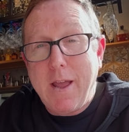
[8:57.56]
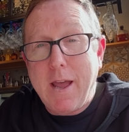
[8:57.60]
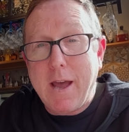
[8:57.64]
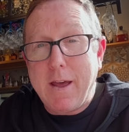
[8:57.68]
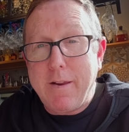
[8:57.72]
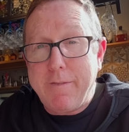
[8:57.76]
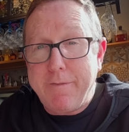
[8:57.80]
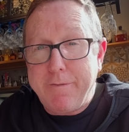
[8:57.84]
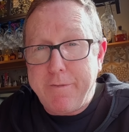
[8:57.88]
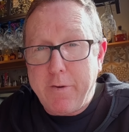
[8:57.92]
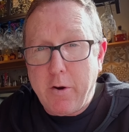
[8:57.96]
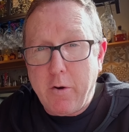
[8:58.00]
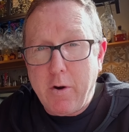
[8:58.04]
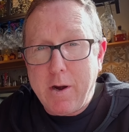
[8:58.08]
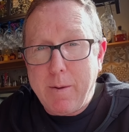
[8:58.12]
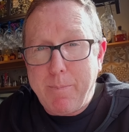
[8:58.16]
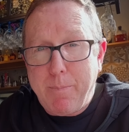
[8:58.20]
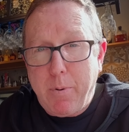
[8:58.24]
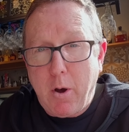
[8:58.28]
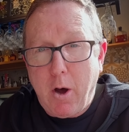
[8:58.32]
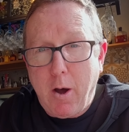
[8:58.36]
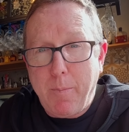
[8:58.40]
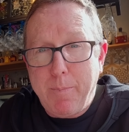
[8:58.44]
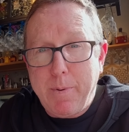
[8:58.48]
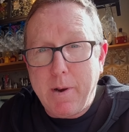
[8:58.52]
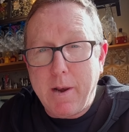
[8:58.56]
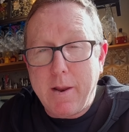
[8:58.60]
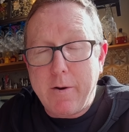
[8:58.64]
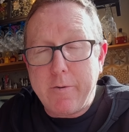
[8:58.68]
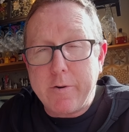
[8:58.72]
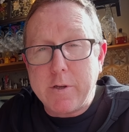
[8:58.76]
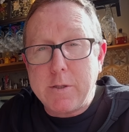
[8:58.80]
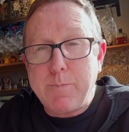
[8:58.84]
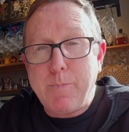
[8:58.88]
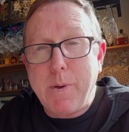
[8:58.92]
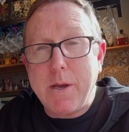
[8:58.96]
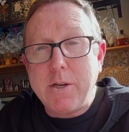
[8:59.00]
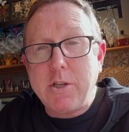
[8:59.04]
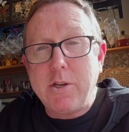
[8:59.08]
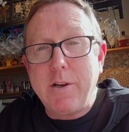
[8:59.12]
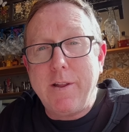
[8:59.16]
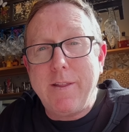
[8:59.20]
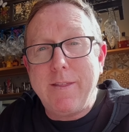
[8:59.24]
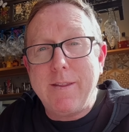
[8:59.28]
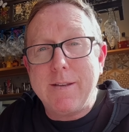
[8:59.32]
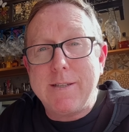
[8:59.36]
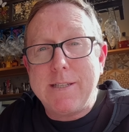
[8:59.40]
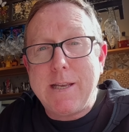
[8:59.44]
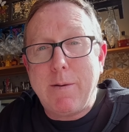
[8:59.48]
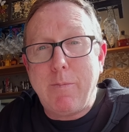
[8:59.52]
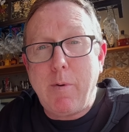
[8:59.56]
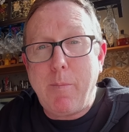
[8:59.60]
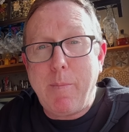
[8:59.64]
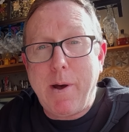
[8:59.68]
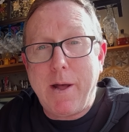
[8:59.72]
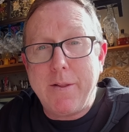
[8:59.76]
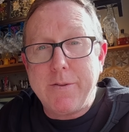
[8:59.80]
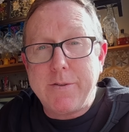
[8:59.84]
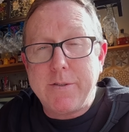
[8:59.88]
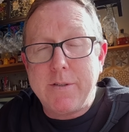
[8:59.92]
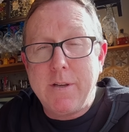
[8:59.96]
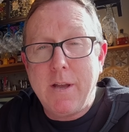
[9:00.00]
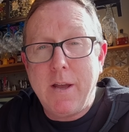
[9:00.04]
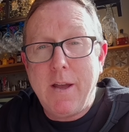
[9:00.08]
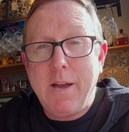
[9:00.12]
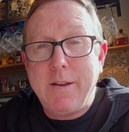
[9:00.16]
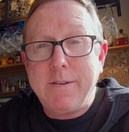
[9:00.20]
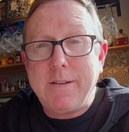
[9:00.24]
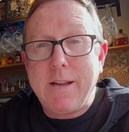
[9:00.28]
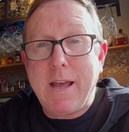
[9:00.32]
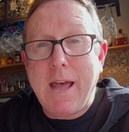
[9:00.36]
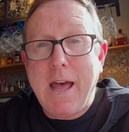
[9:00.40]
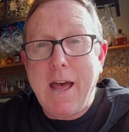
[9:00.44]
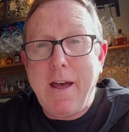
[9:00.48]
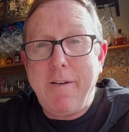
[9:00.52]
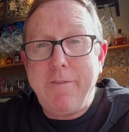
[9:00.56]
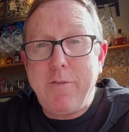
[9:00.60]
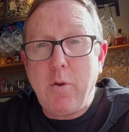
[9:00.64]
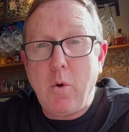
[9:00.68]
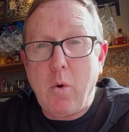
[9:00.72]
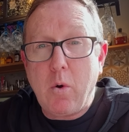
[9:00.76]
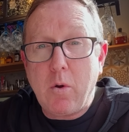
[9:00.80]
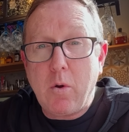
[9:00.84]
and very popular, especially in the summer months, to have your